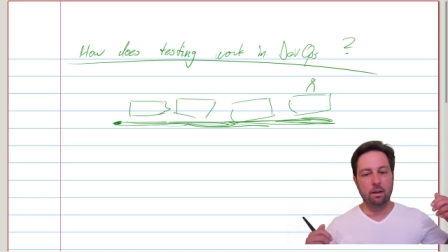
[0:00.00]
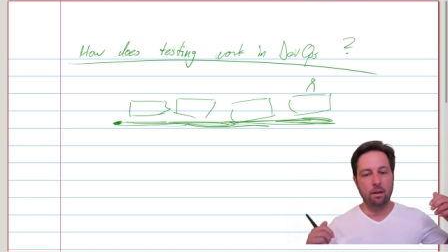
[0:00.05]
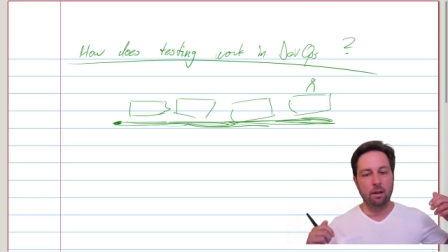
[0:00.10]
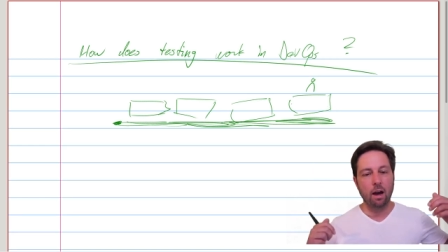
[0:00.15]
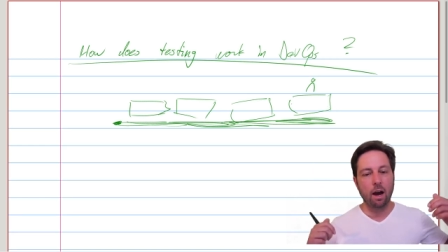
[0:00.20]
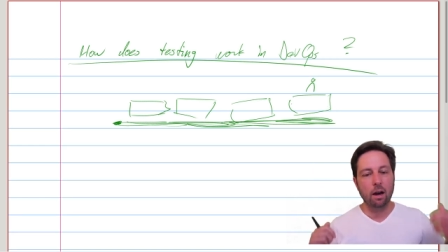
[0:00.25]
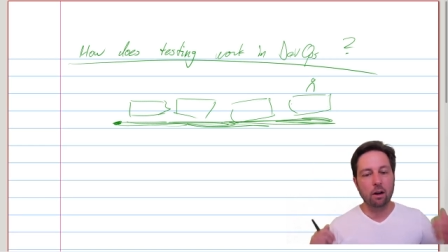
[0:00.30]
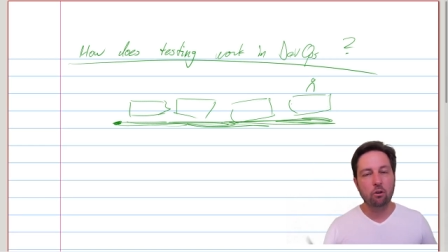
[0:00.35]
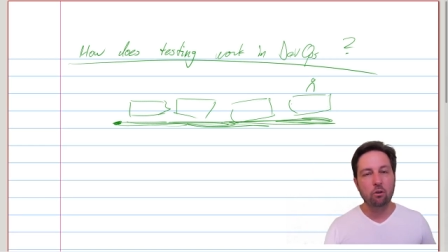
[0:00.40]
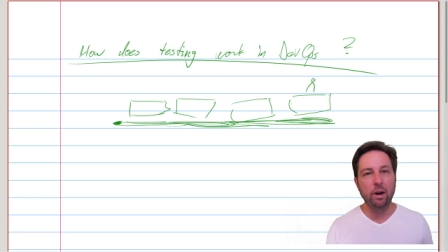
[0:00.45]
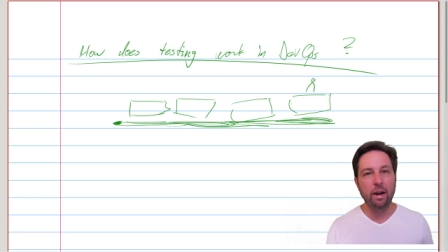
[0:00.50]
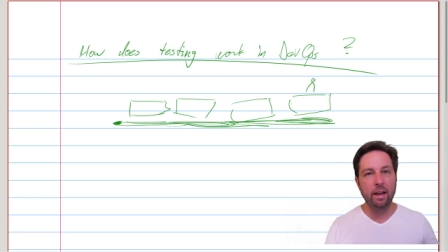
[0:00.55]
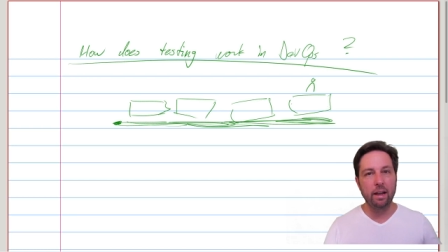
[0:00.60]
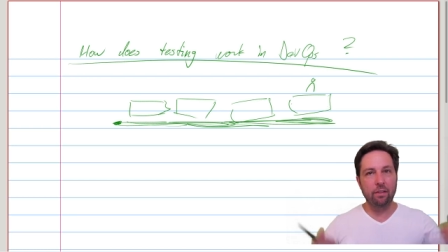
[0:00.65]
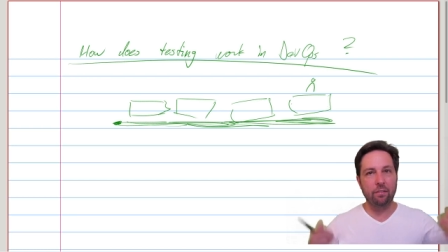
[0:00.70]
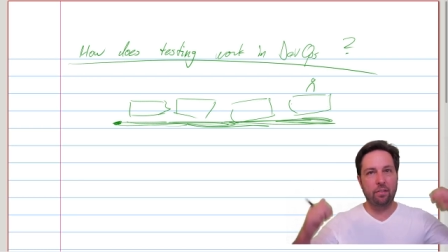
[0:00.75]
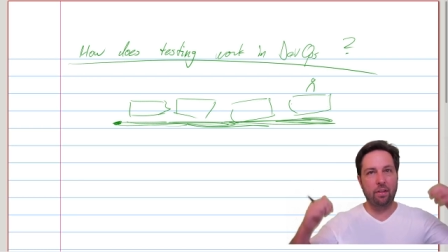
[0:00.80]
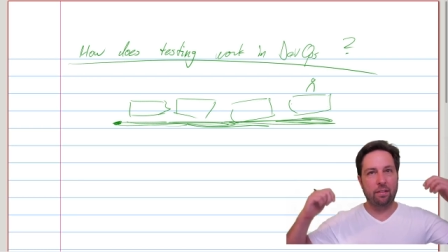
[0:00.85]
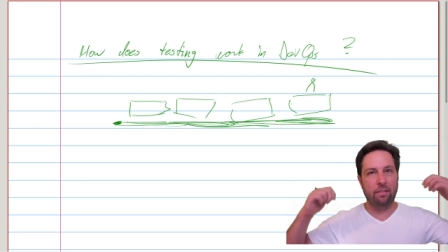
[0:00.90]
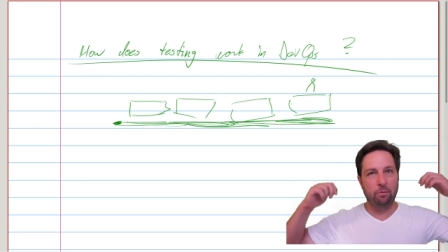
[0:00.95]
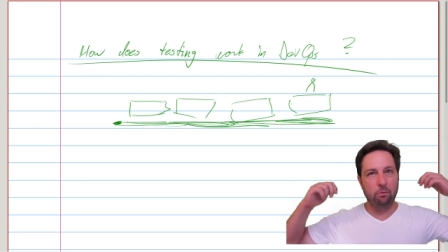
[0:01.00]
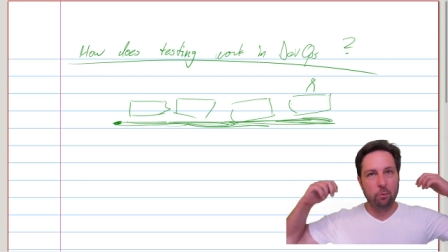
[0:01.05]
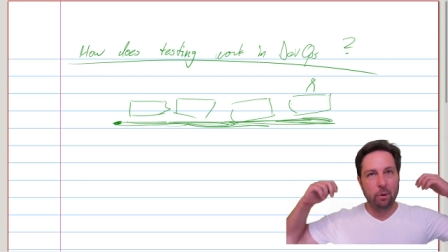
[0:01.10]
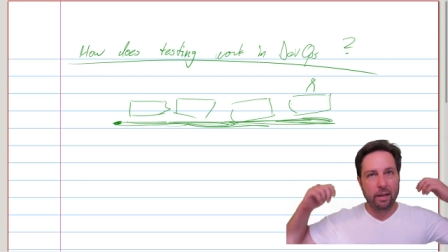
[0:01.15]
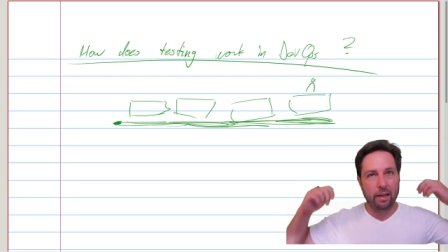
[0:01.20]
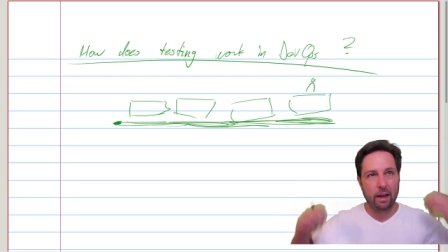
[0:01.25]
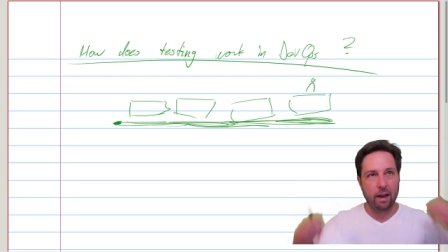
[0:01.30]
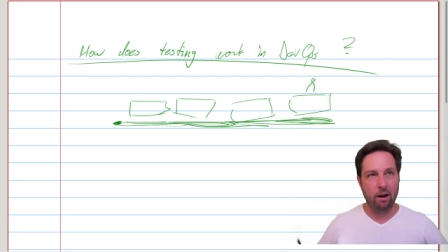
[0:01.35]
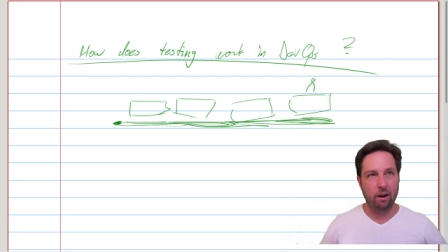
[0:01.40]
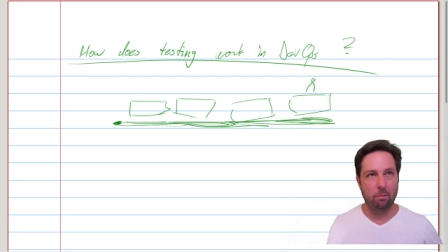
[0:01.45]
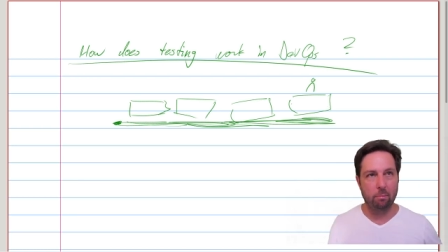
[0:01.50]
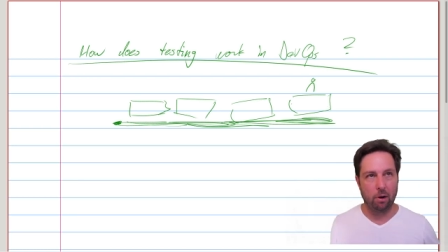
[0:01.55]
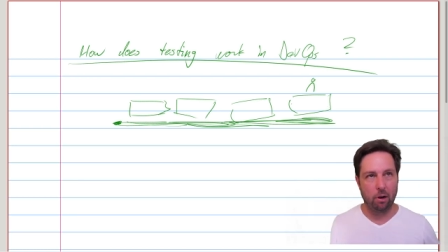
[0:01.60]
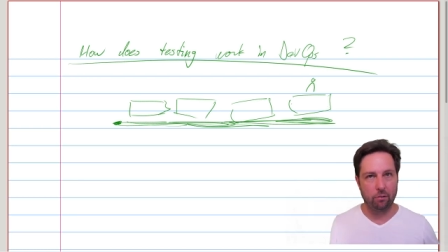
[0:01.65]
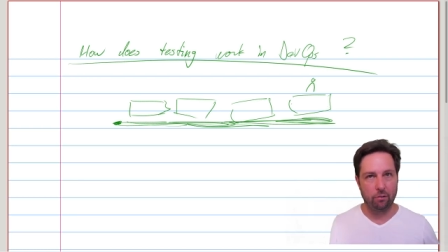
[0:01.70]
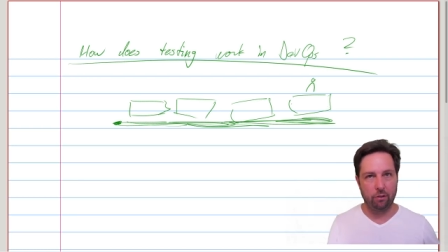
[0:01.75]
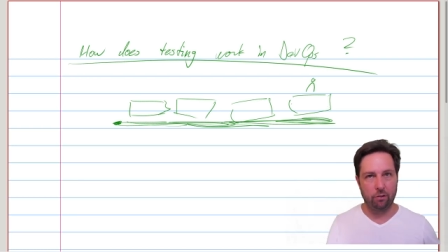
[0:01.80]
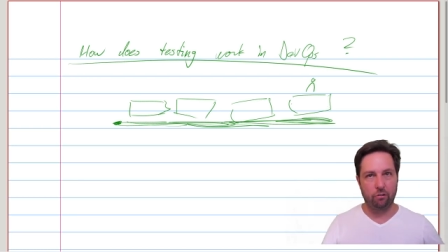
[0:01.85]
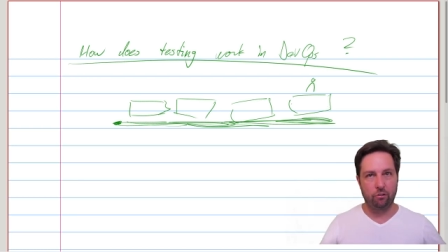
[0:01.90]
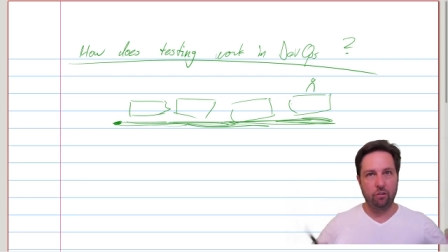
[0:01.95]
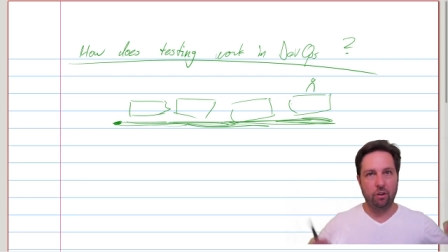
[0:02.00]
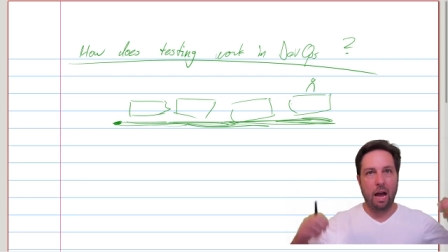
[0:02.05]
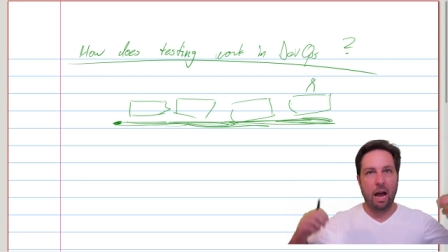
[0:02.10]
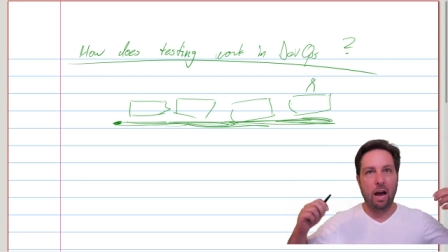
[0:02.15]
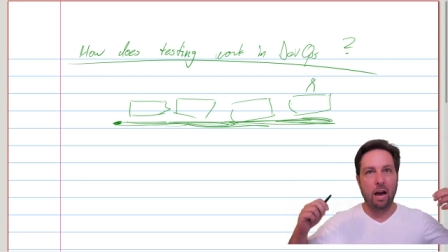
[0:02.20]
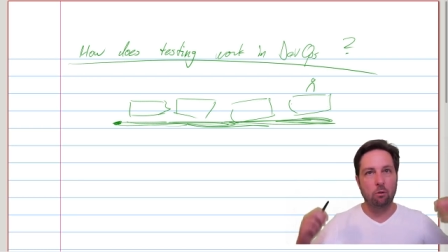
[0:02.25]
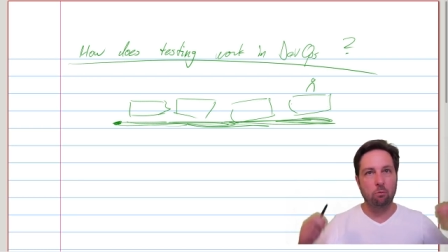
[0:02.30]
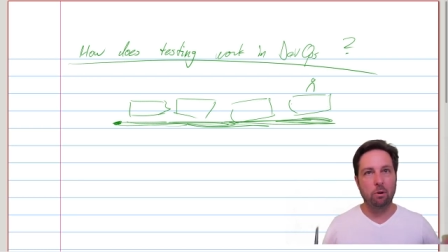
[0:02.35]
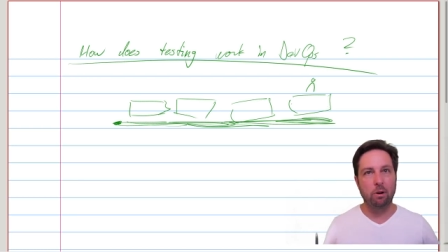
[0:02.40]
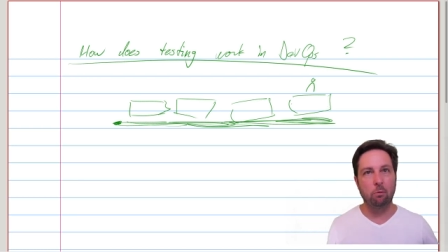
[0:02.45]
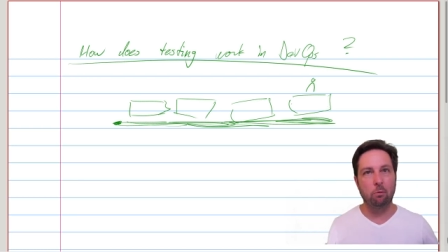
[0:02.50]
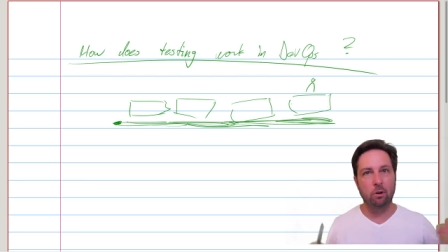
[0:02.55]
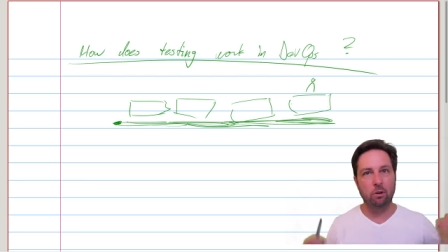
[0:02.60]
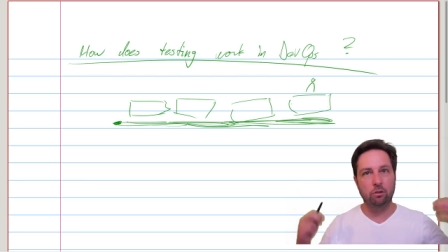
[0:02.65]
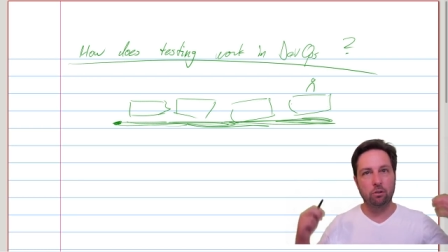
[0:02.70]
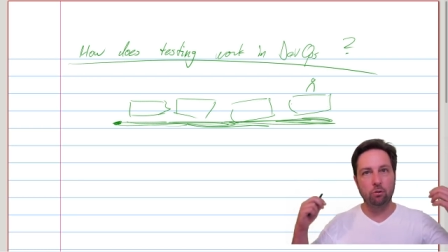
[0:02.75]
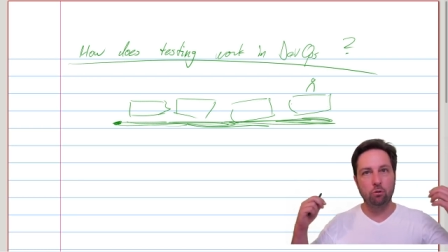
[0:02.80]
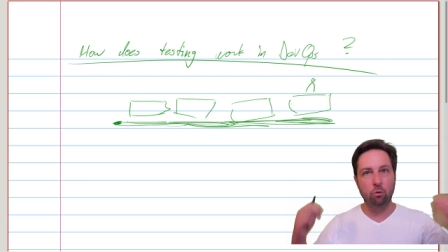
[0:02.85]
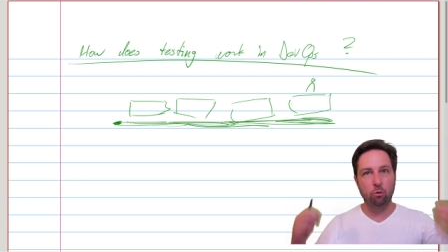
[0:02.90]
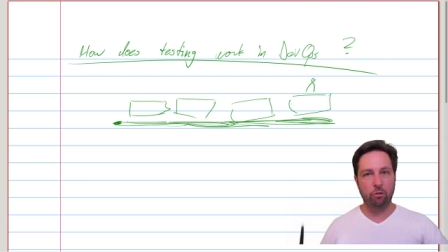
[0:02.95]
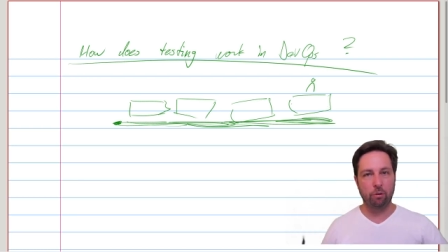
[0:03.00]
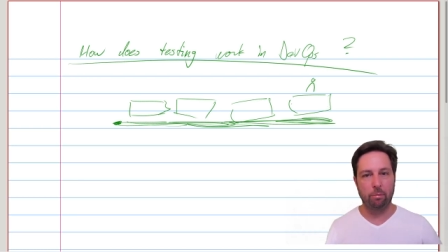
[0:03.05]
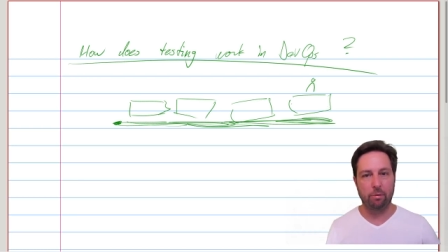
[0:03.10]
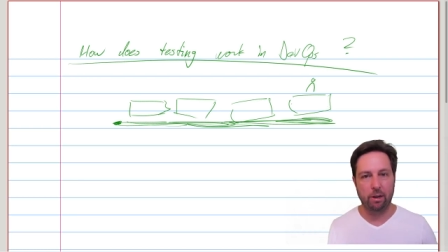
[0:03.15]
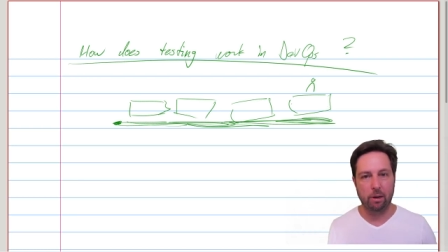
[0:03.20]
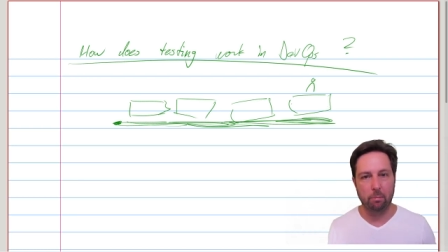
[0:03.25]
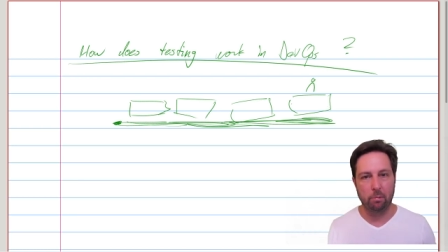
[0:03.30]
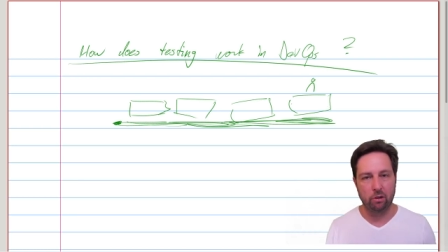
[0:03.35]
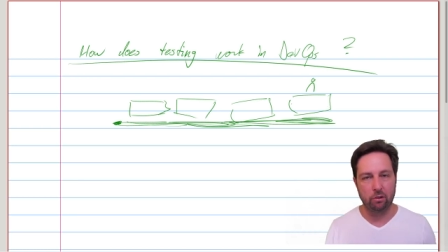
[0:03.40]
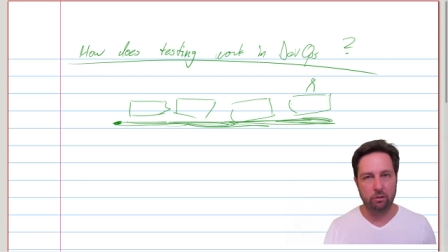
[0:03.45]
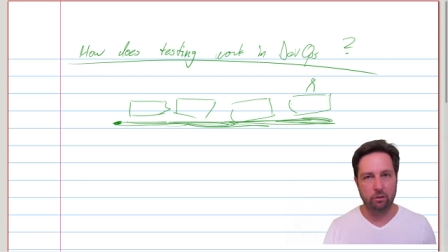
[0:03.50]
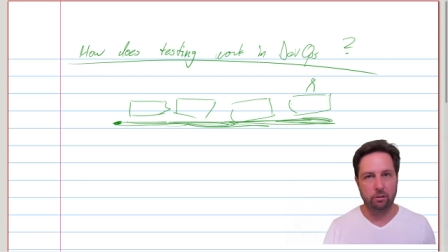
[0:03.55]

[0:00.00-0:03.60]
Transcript: agreeing that we care about this and we want to do something about it.